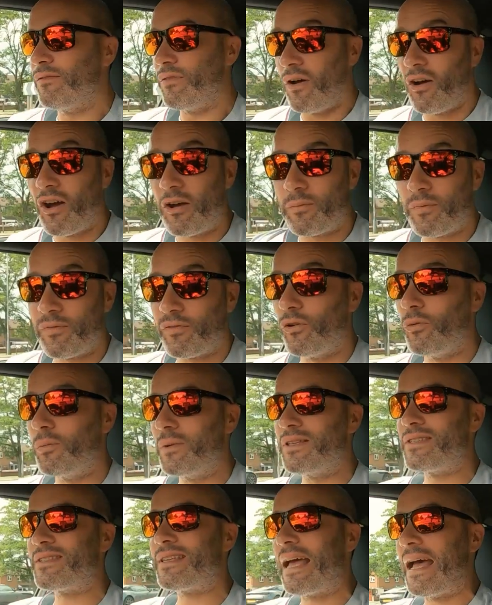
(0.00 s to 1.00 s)
for high
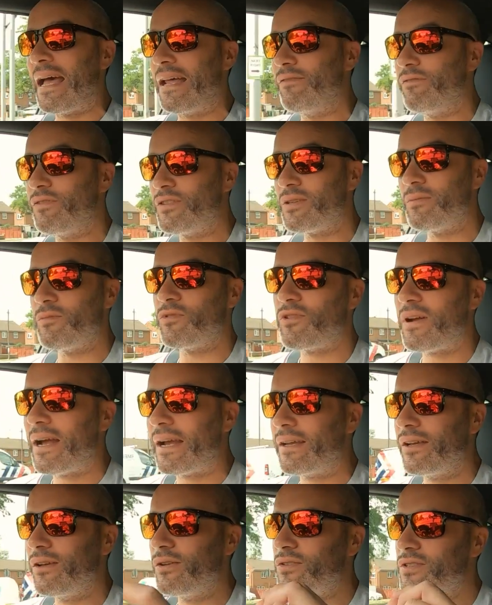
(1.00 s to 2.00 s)
performance and for some
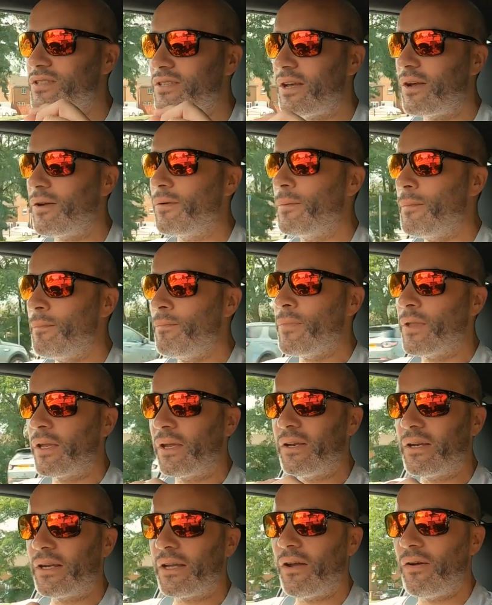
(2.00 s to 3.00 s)
track use. So I'm
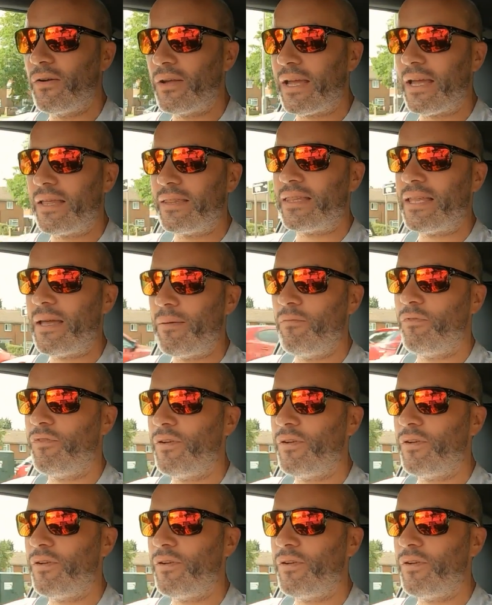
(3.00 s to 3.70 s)
gonna go and get them